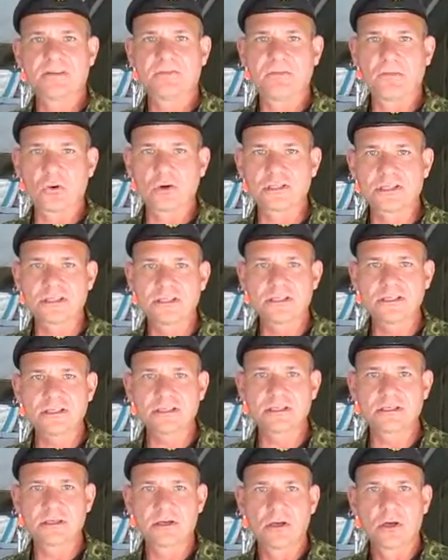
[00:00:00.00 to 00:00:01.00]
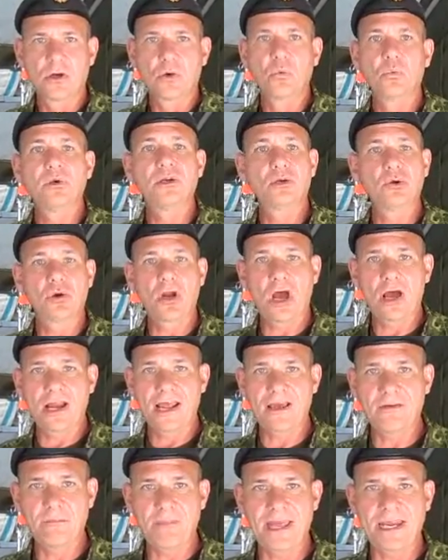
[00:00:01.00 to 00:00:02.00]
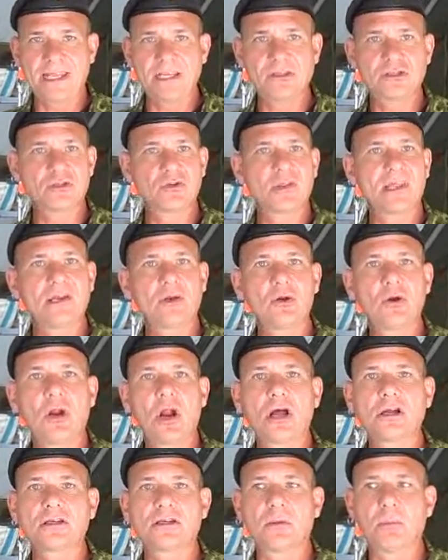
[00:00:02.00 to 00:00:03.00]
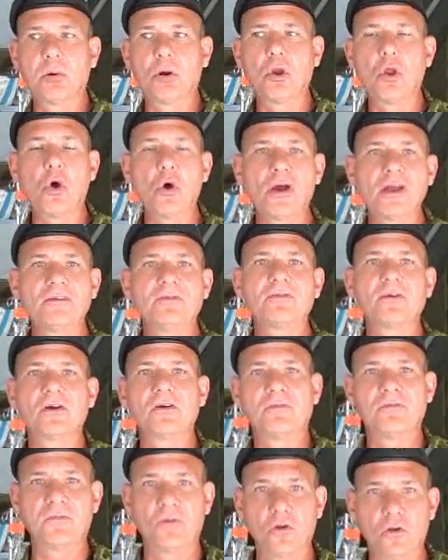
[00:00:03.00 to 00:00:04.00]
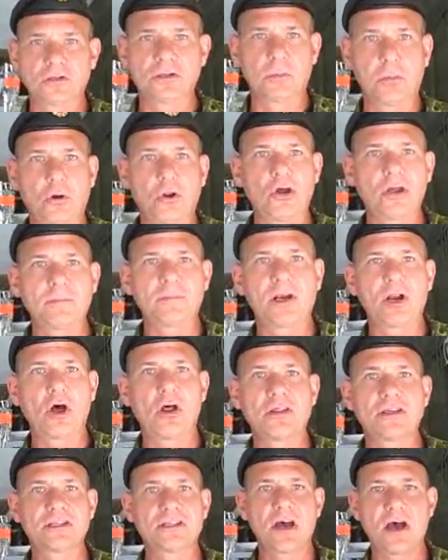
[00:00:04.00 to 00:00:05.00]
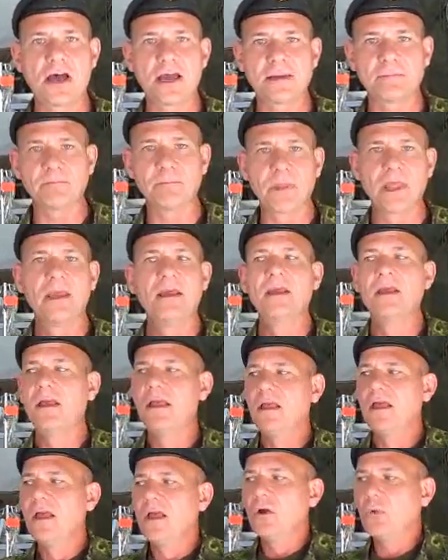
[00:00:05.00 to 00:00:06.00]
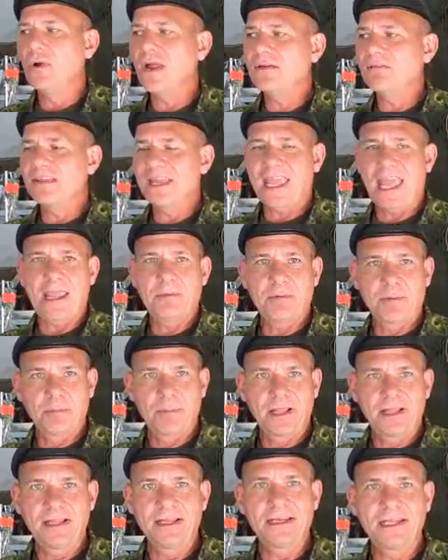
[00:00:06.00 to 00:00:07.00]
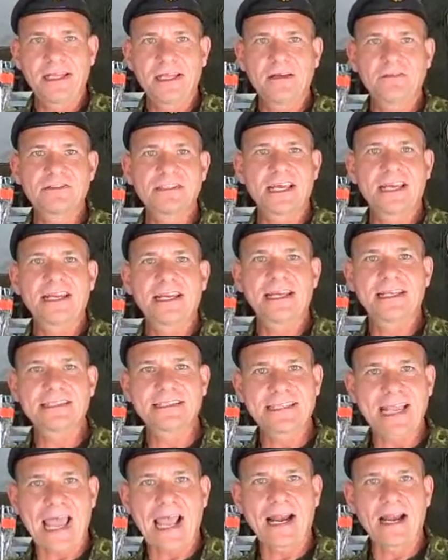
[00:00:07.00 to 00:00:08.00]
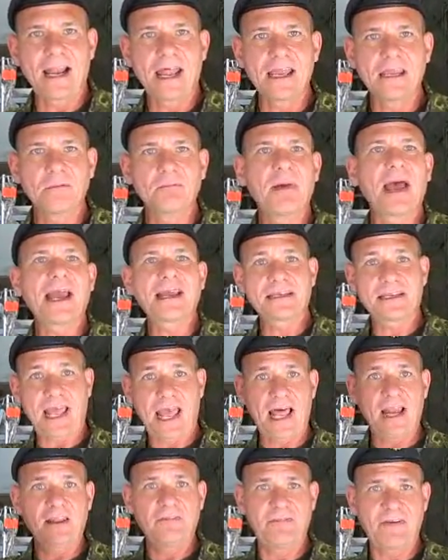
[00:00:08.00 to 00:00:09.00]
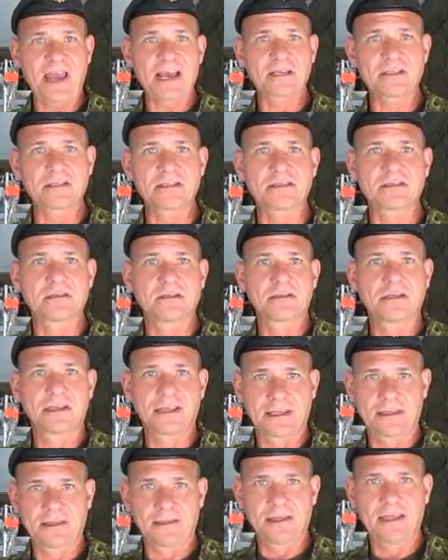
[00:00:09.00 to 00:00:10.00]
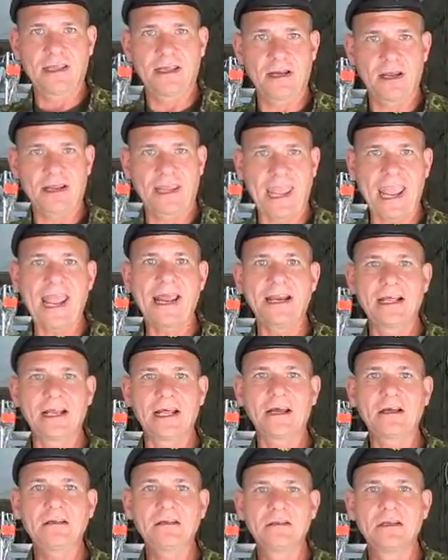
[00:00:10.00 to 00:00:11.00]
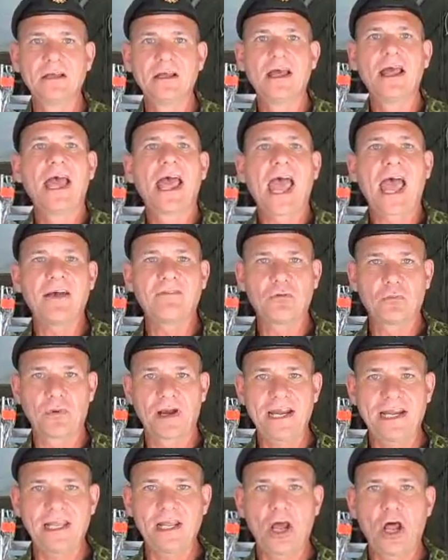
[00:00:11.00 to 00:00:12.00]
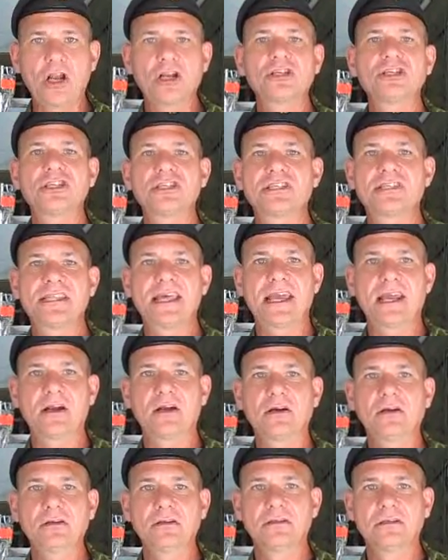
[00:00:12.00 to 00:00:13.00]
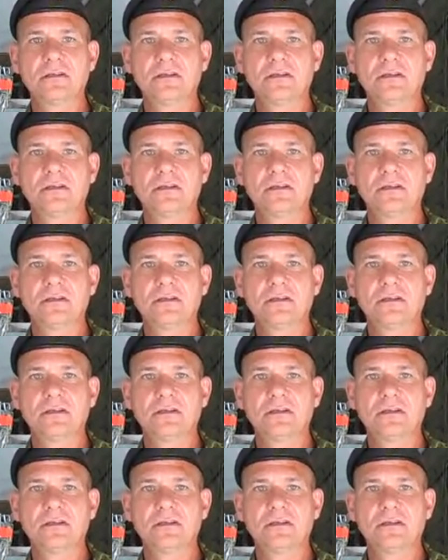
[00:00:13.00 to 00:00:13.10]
in the forces. We do not have many, so they do not deploy for a full deployment all the time. We have the capability of sending a satellite back to Halifax in Canada, have a radiologist there